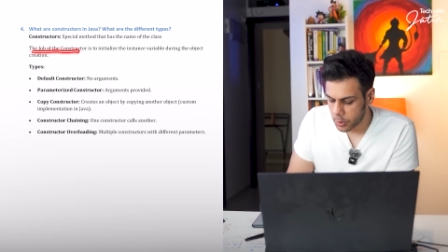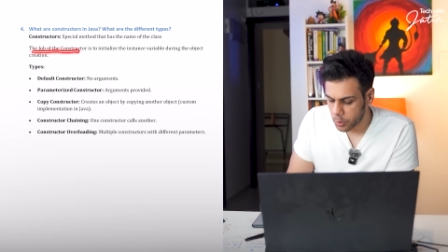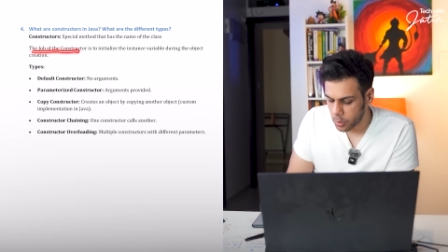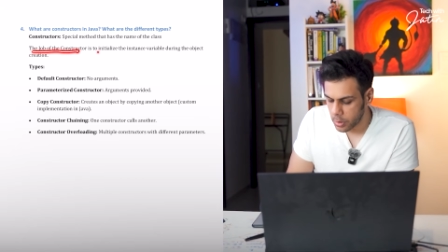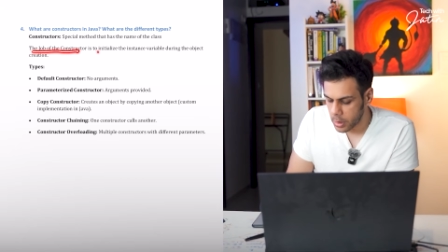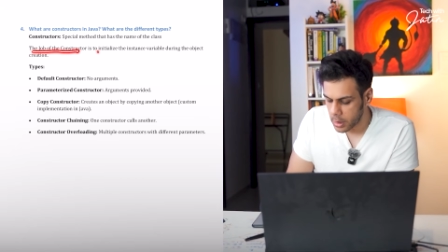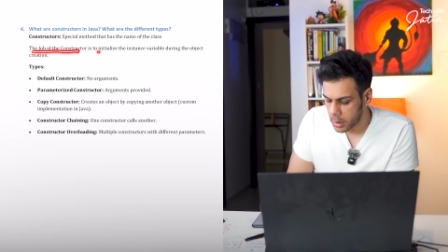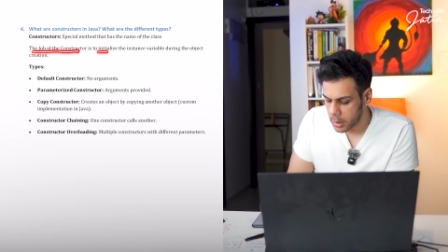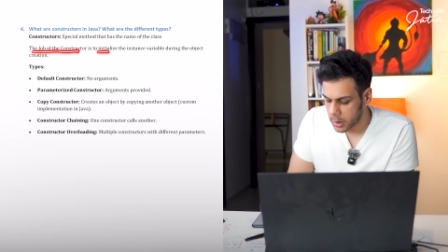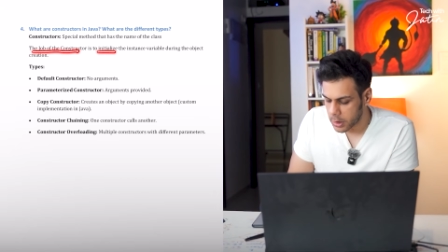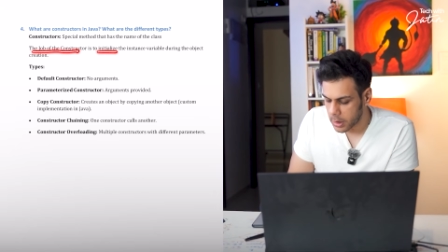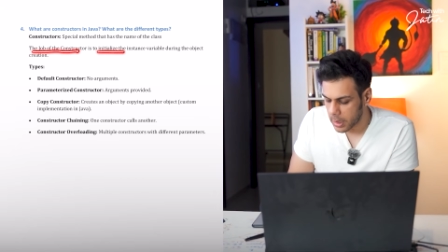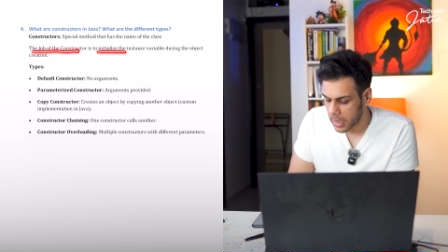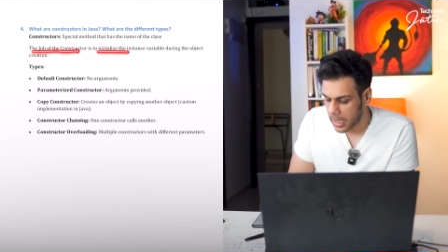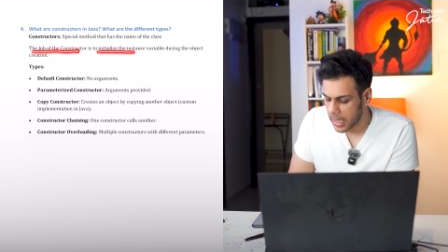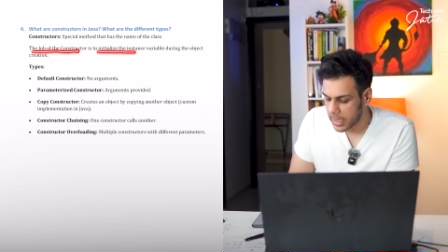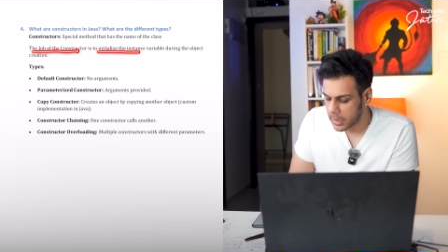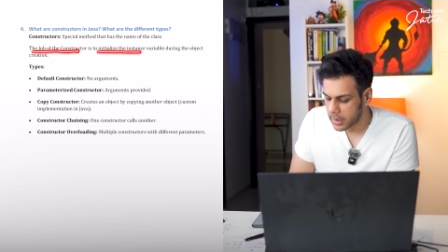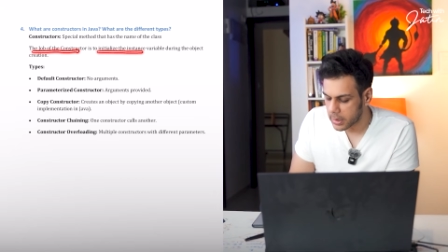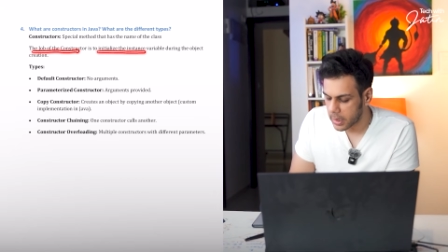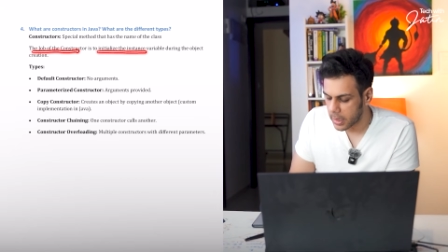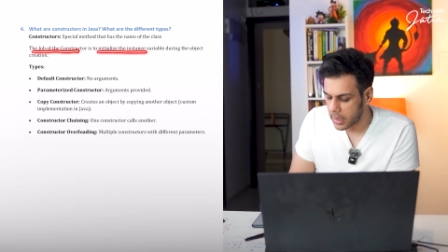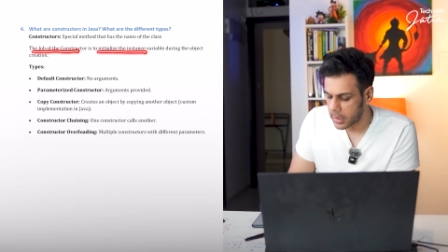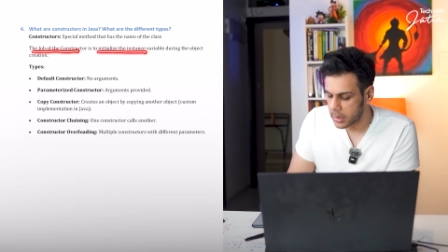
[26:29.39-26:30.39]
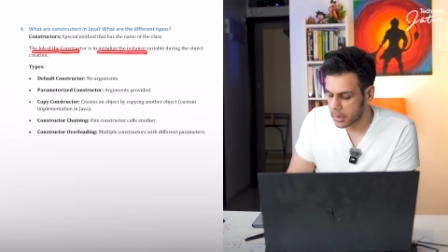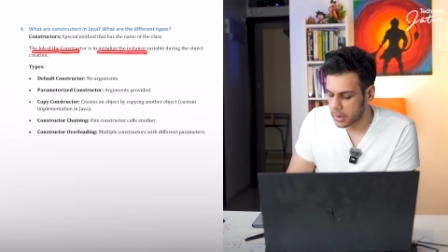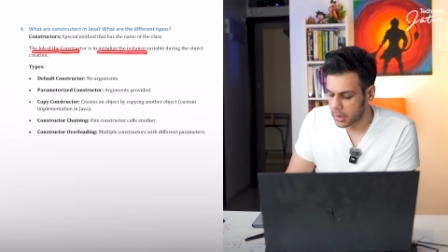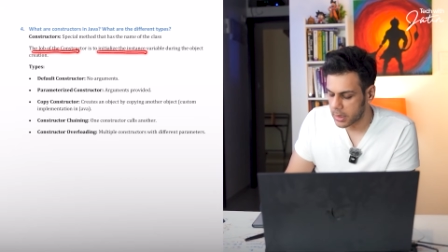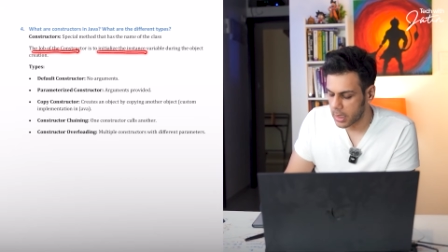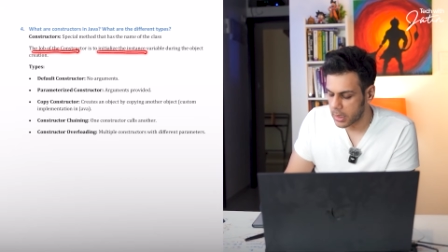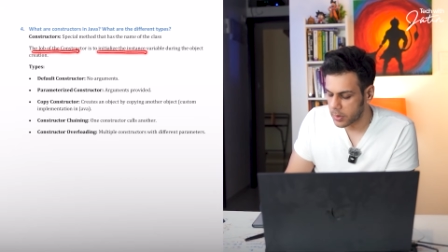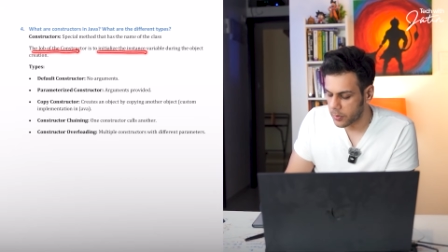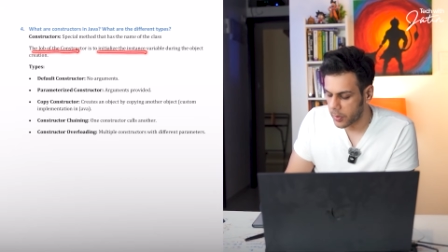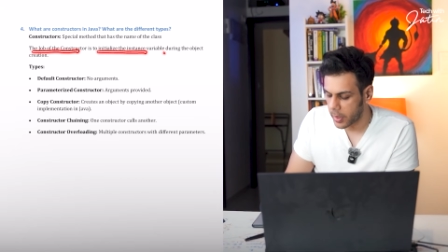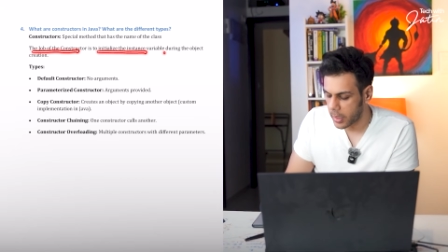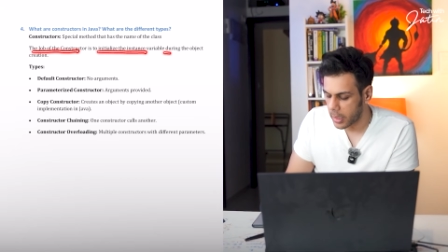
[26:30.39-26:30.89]
to initialize the
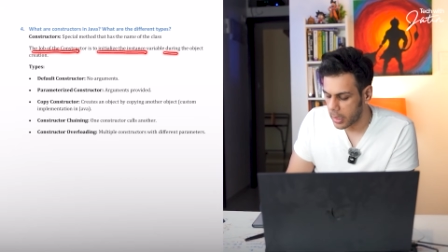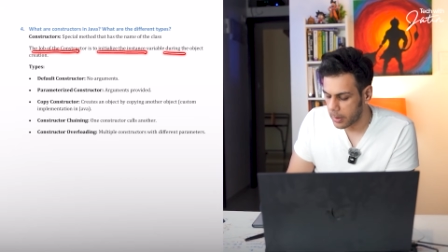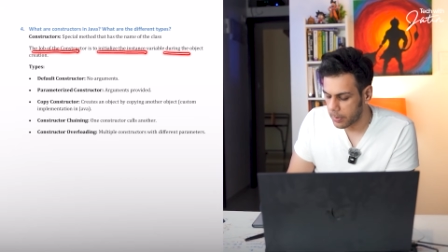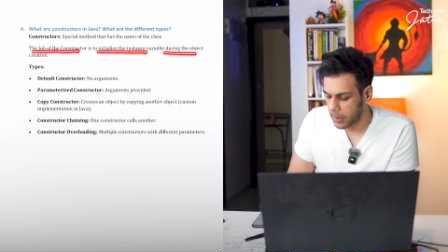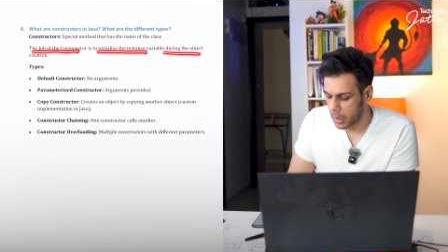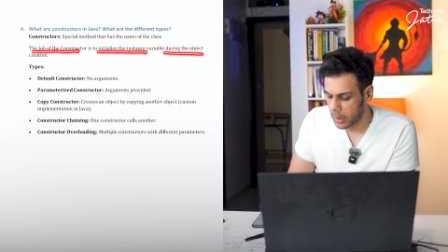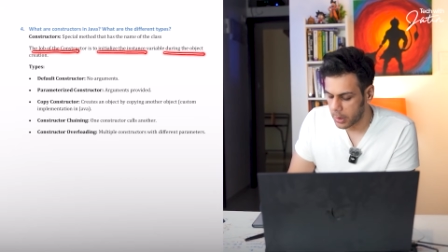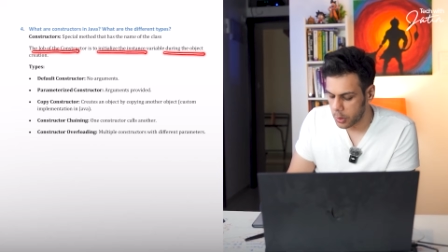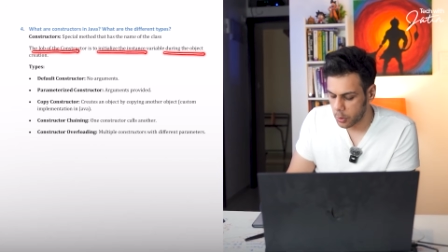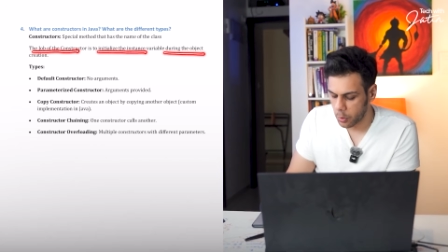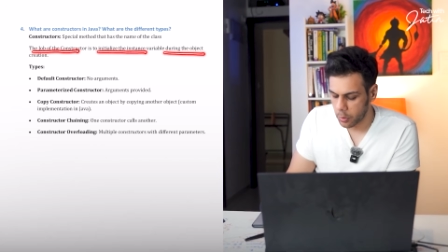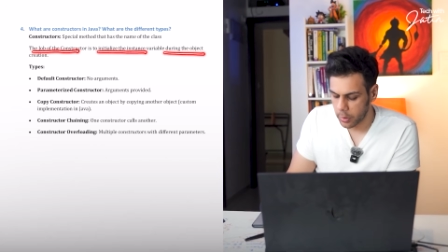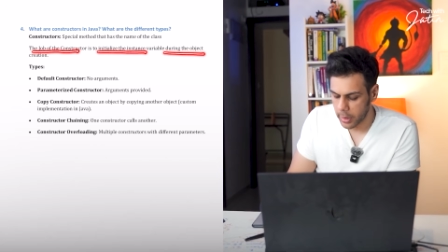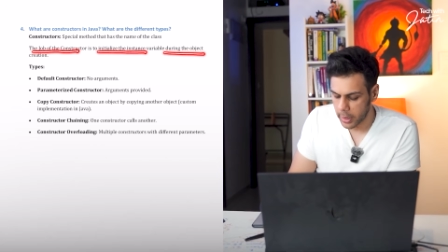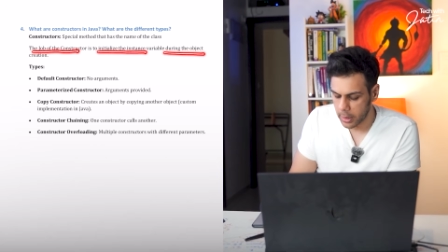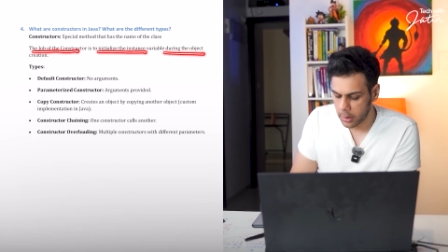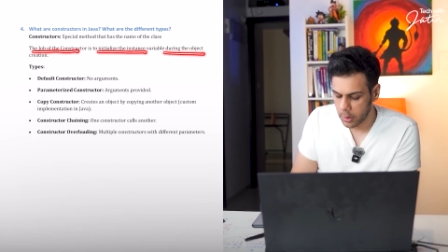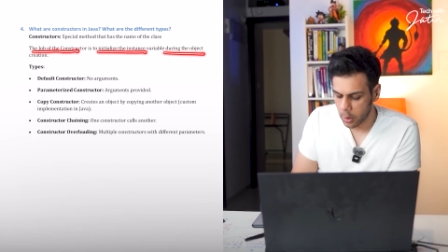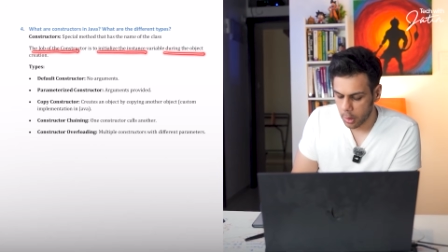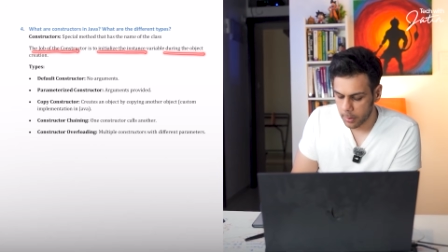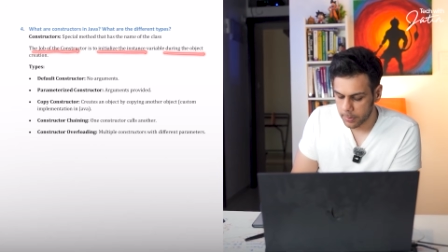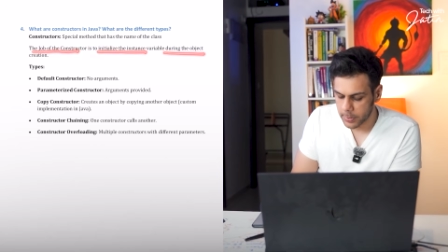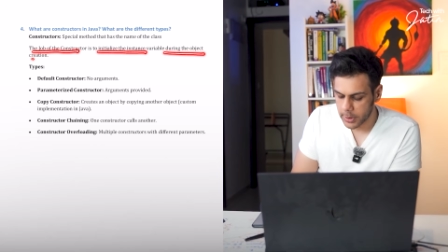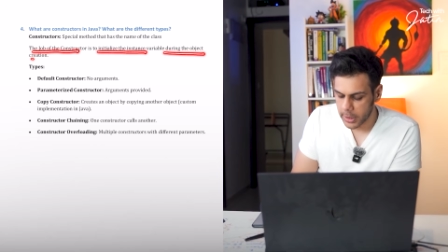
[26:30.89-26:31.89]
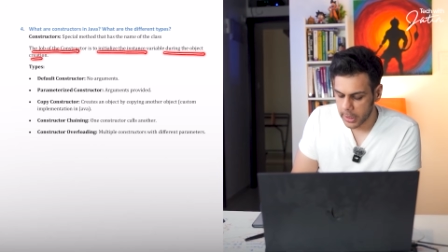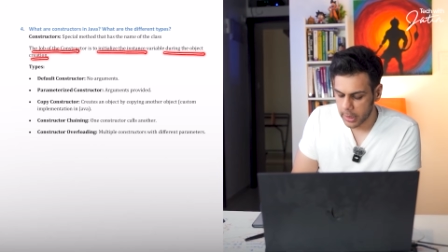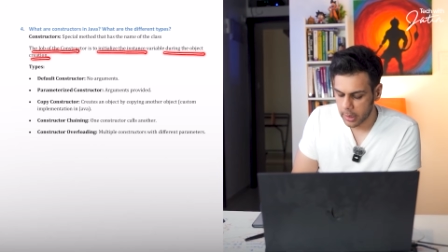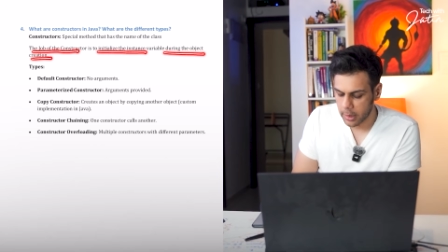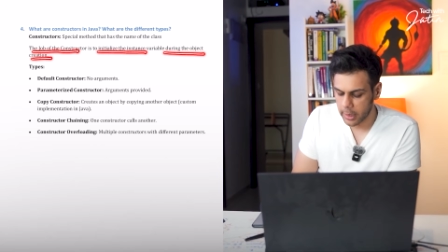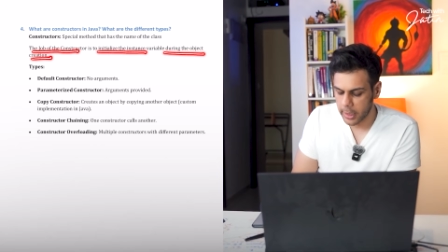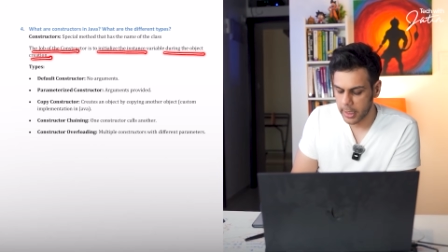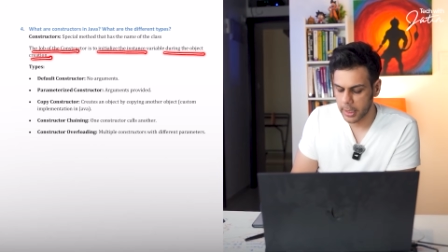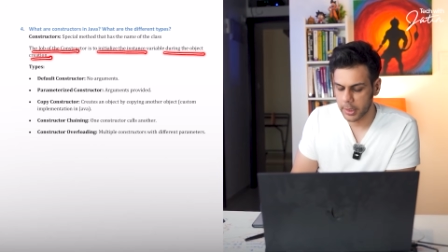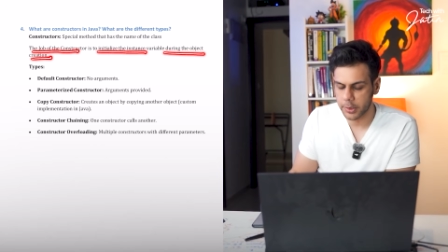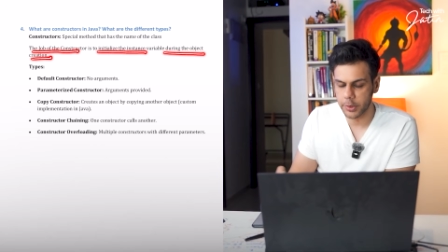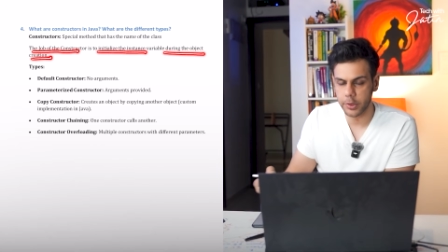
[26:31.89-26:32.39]
instance variable during the object
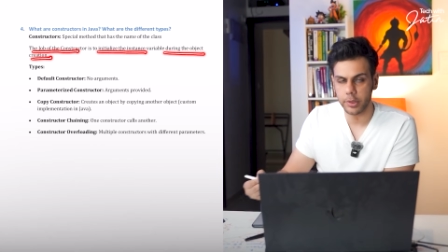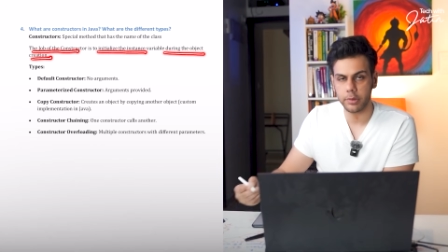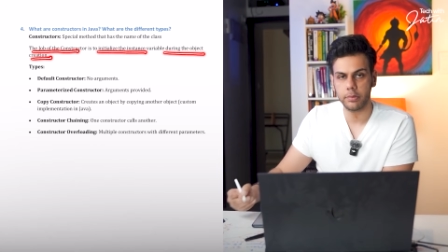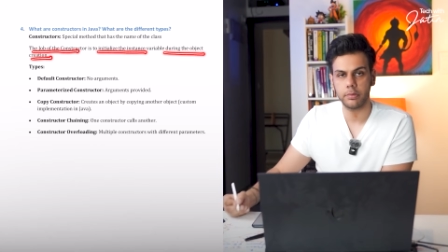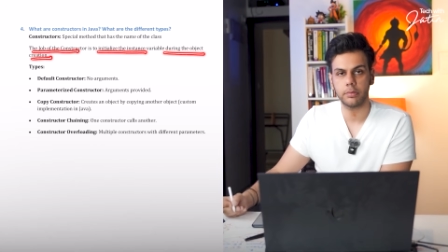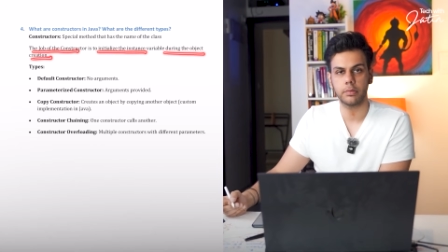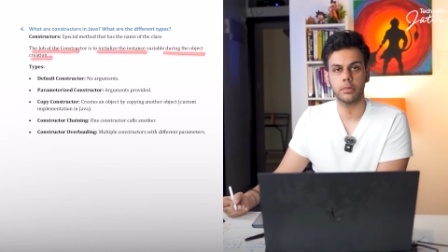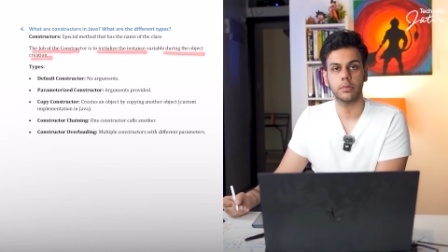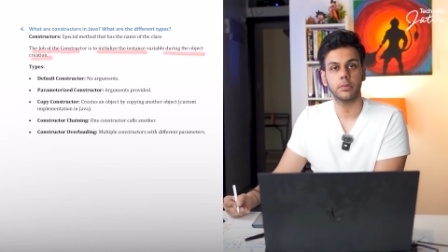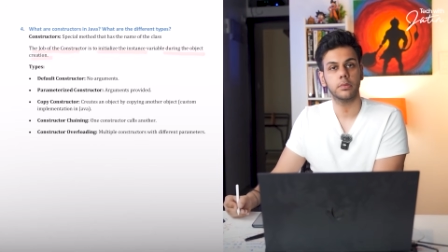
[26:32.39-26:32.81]
creation.